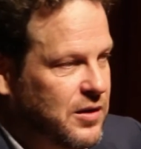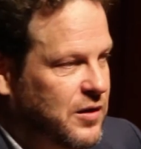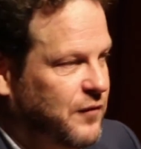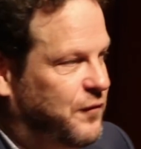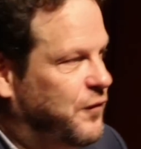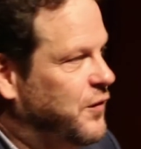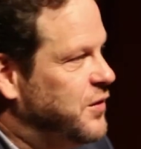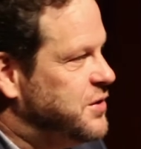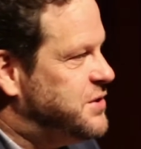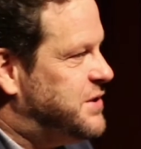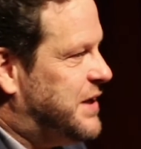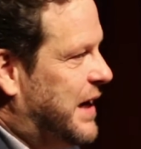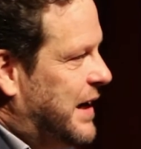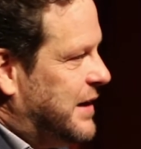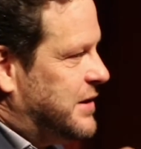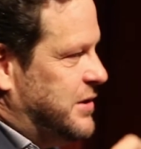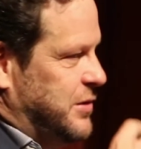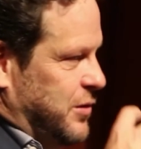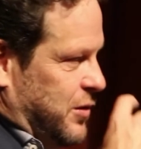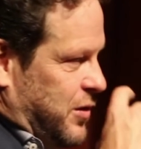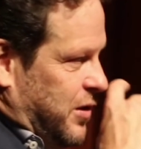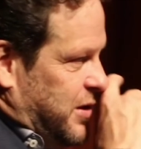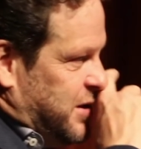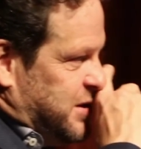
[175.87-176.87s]
The first
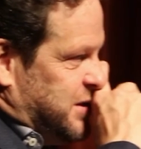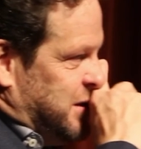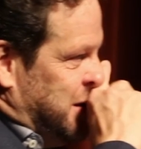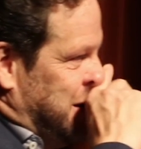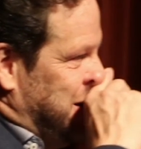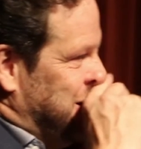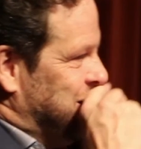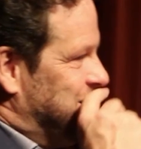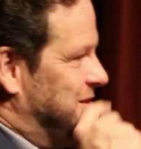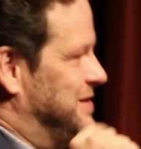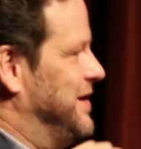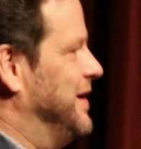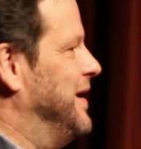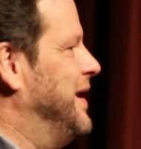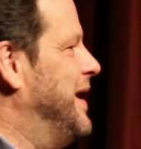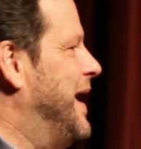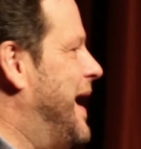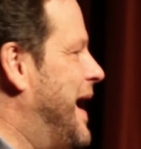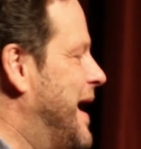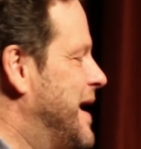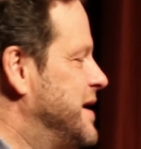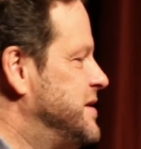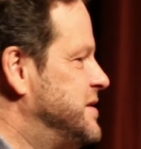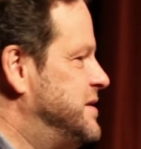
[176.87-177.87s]
act you're going to see is the
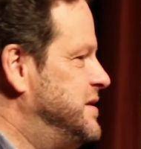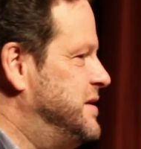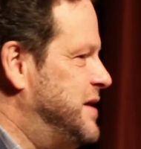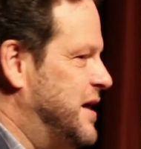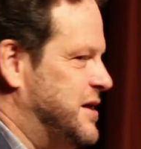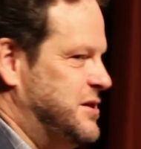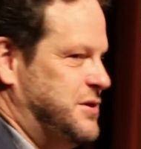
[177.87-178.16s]
last